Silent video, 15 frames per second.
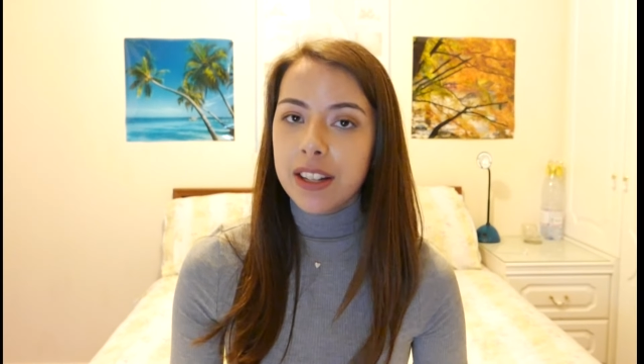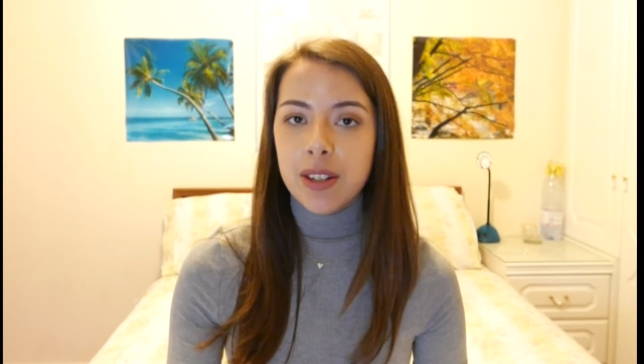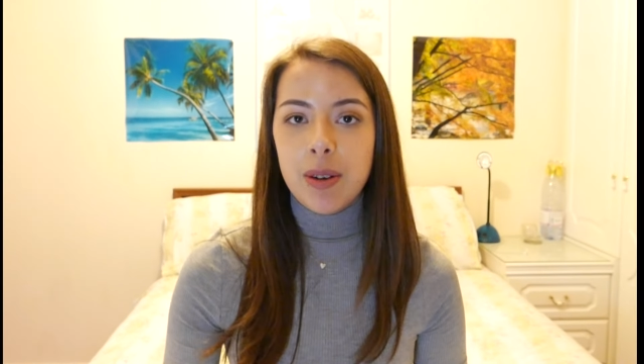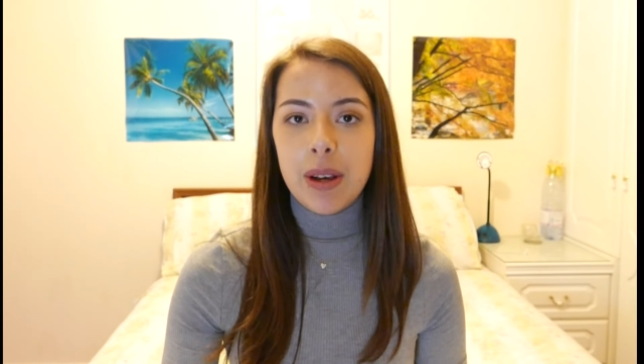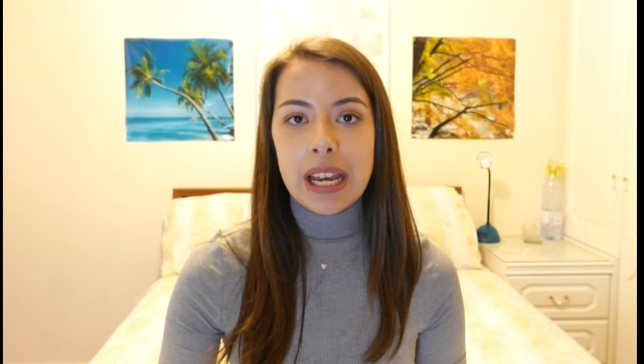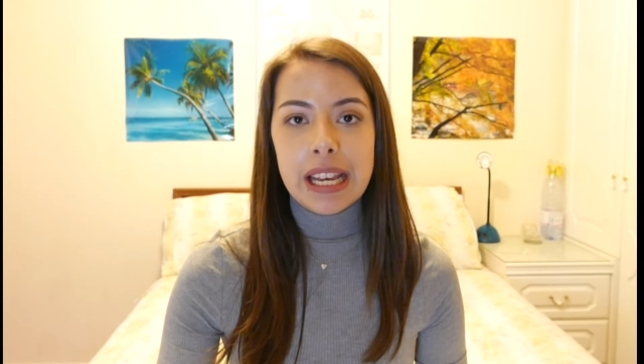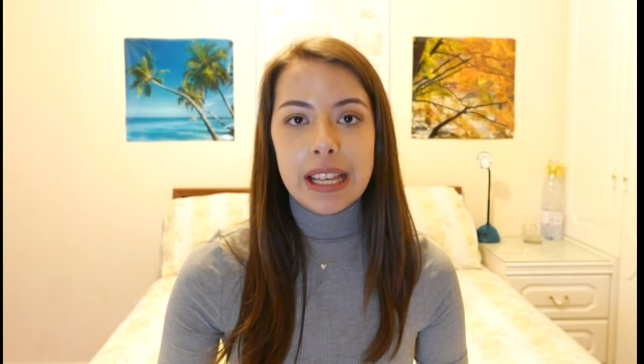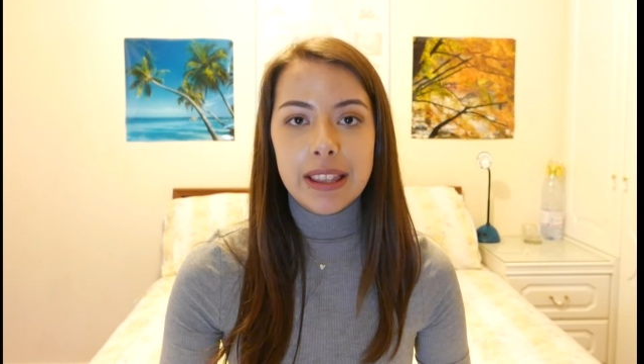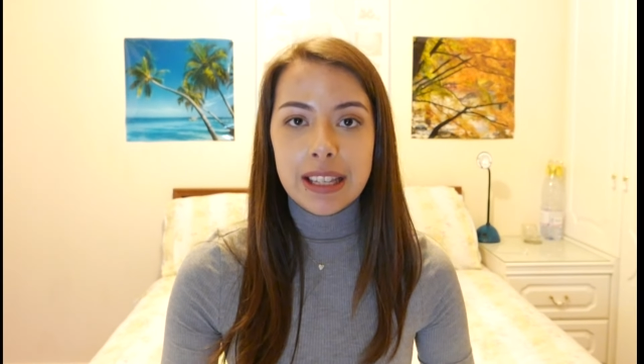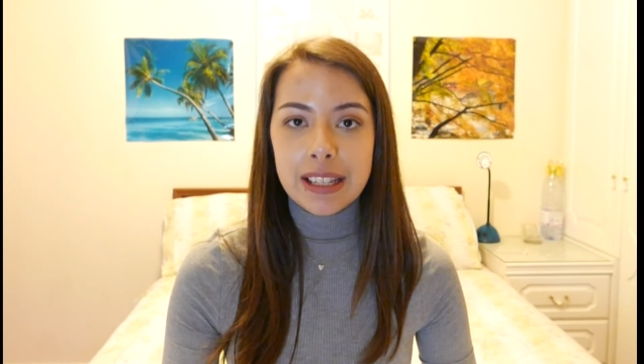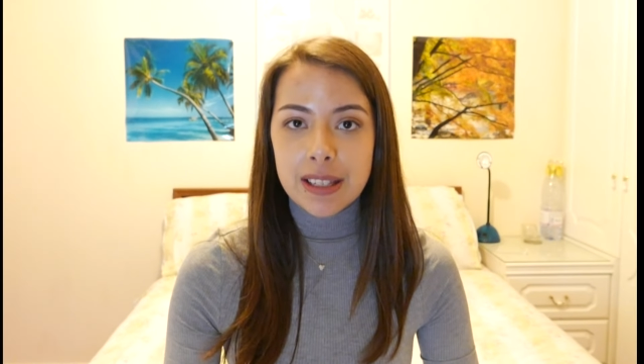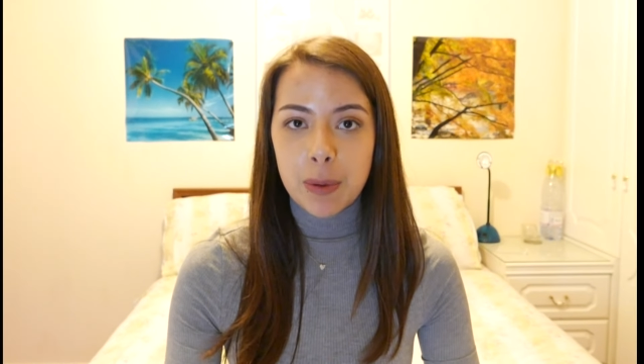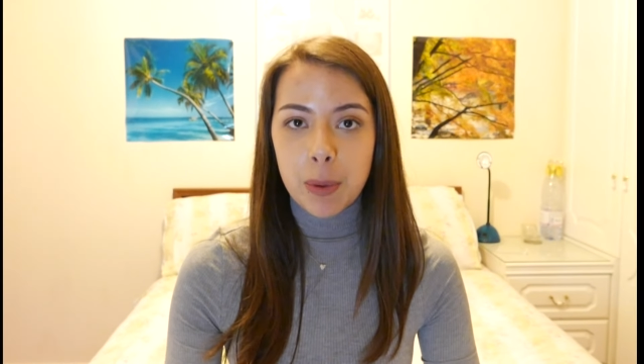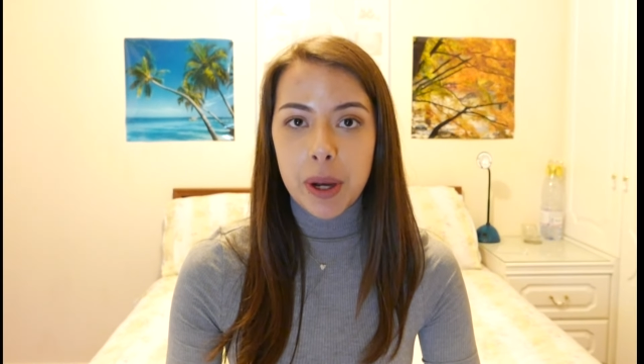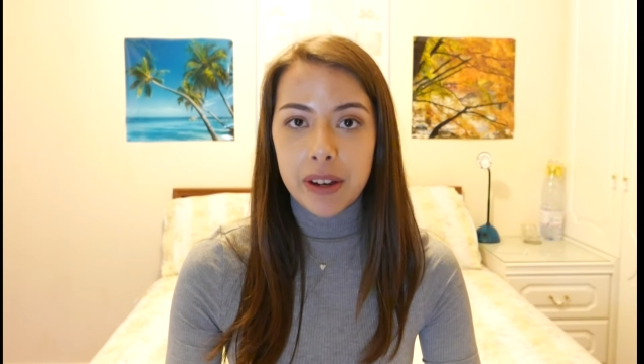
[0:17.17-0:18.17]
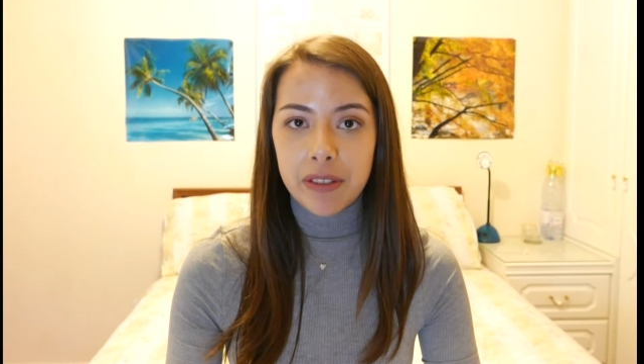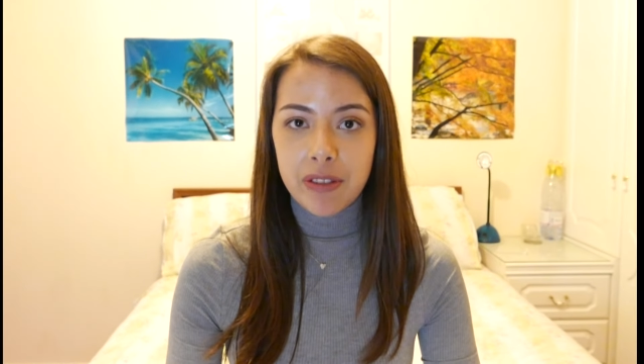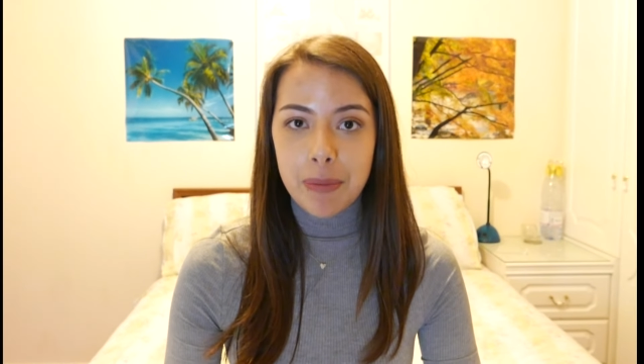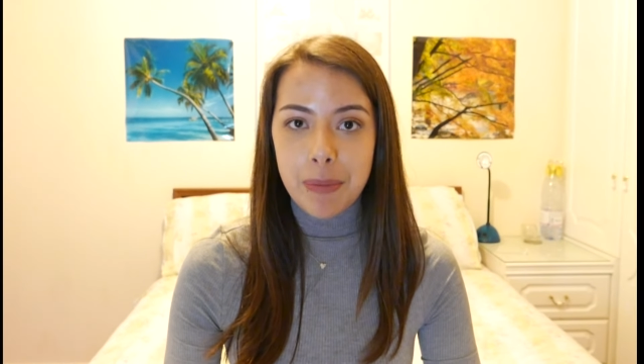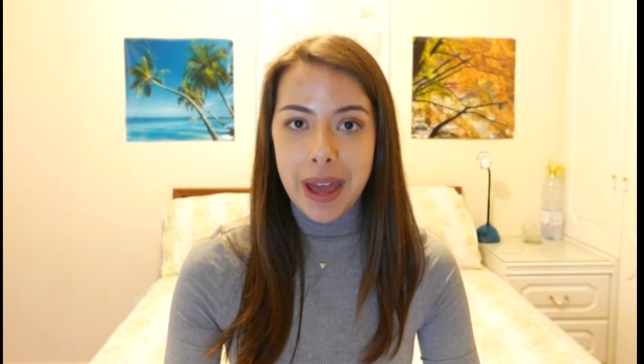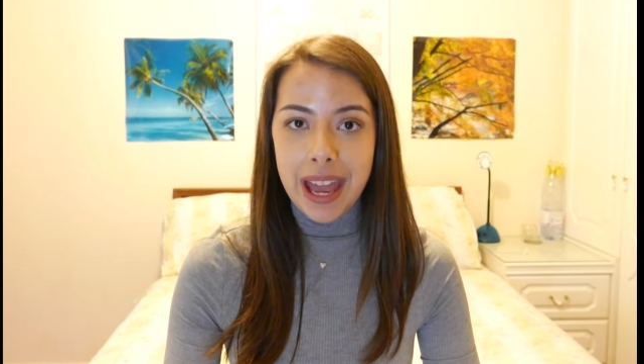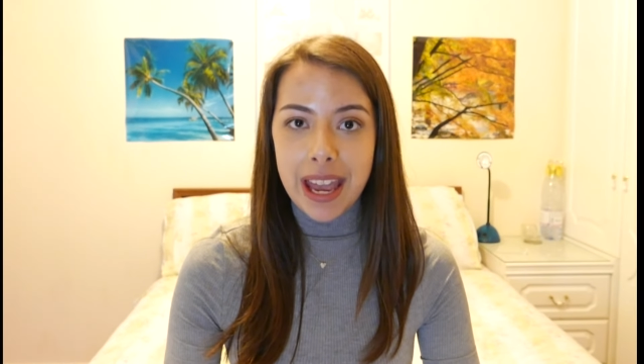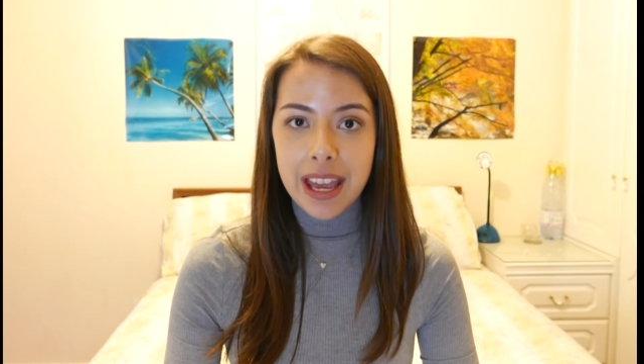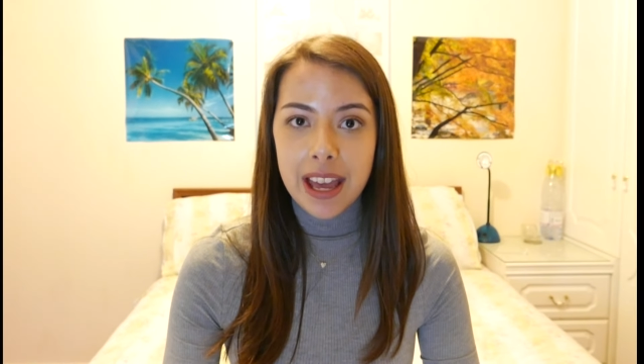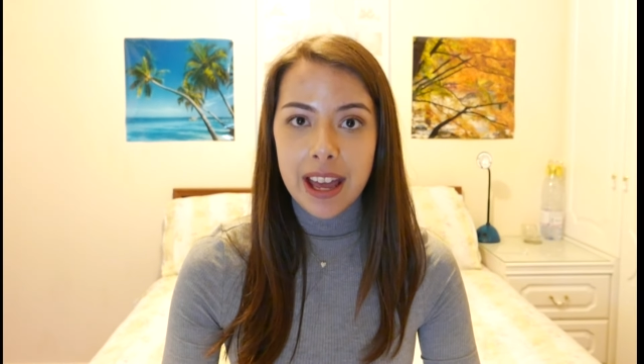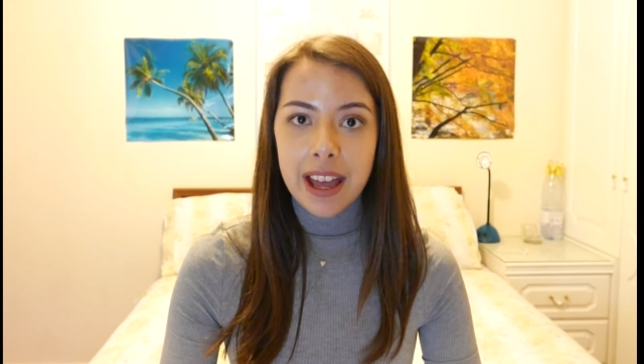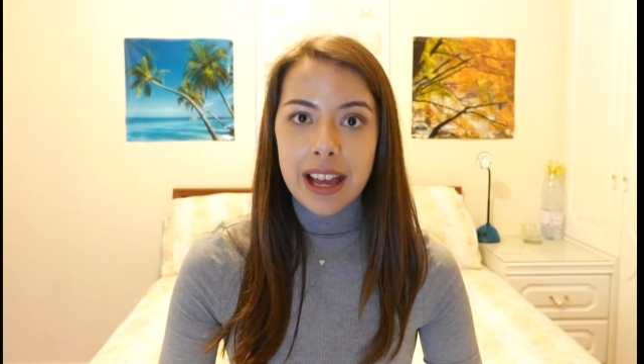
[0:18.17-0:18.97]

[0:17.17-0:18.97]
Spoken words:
doing, things that work for me.